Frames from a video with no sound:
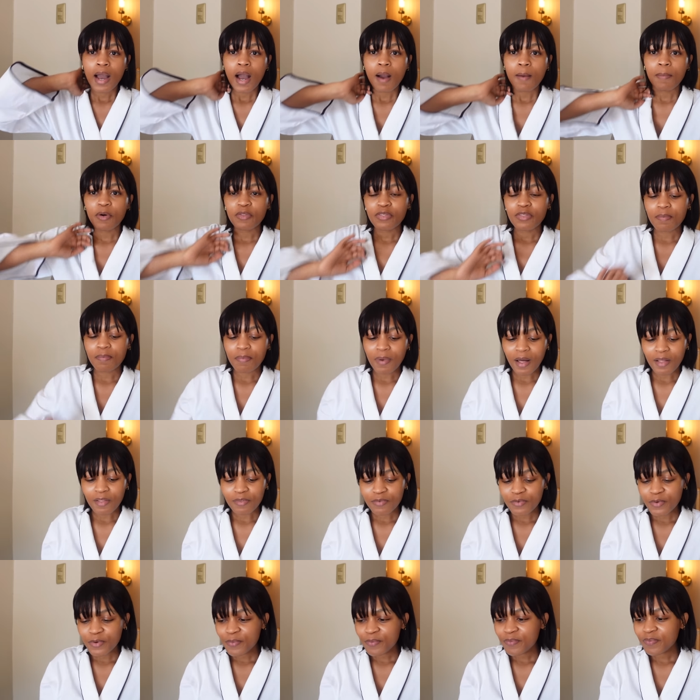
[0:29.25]
about the
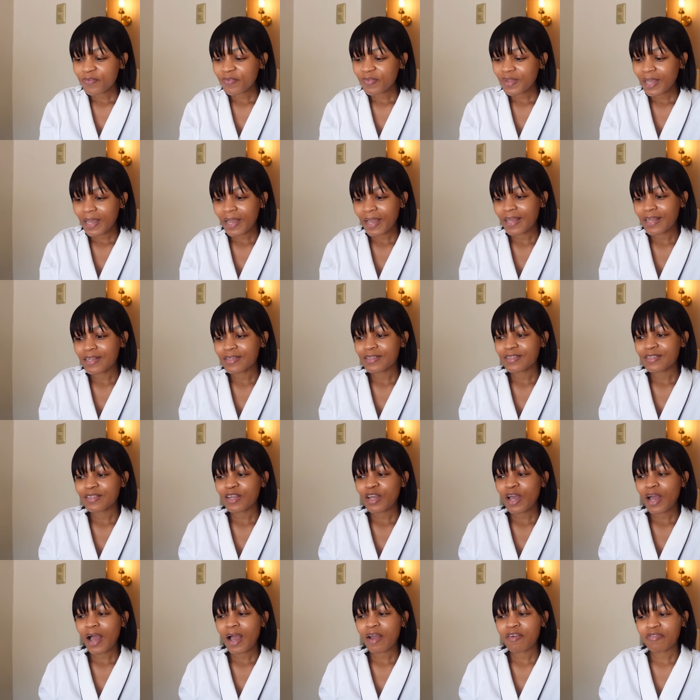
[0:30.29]
bathroom
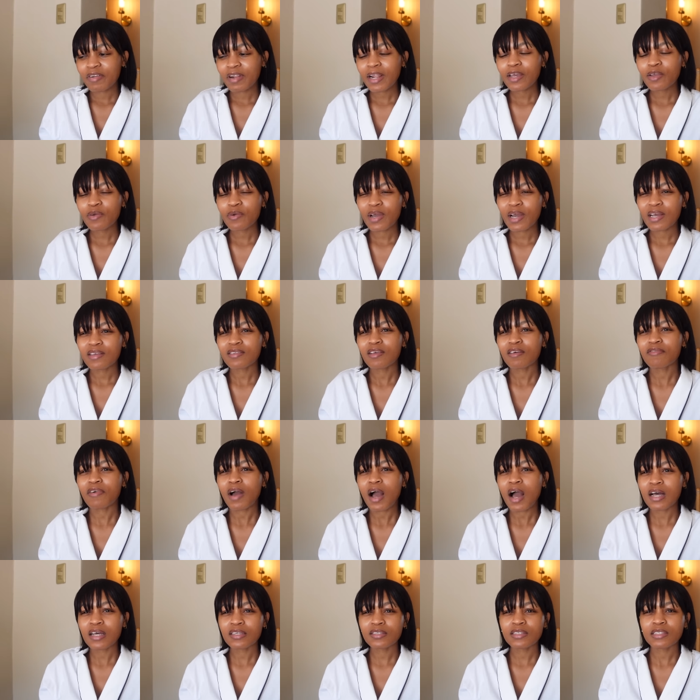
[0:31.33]
and I feel like you guys have
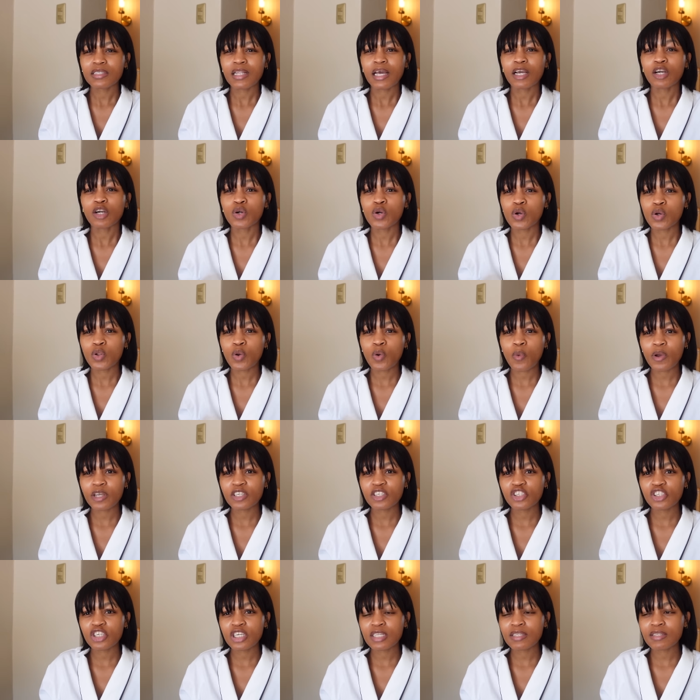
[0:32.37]
asked like good
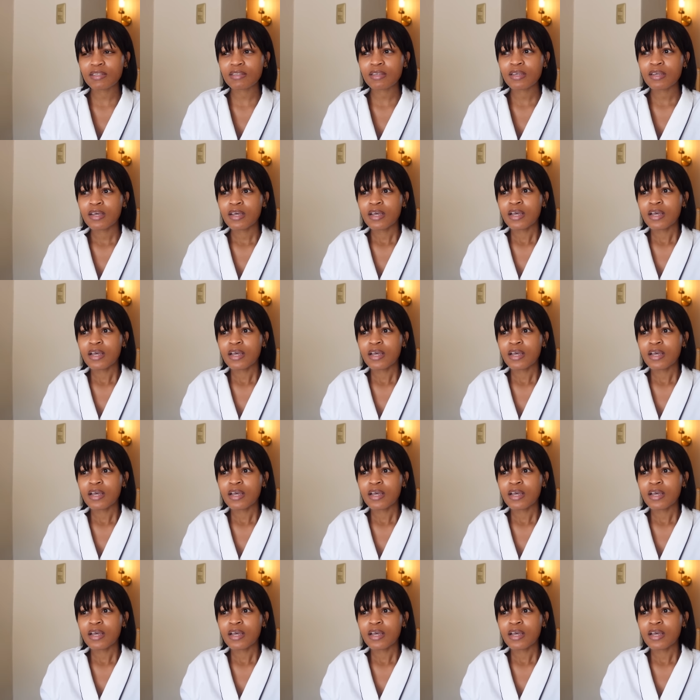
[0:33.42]
questions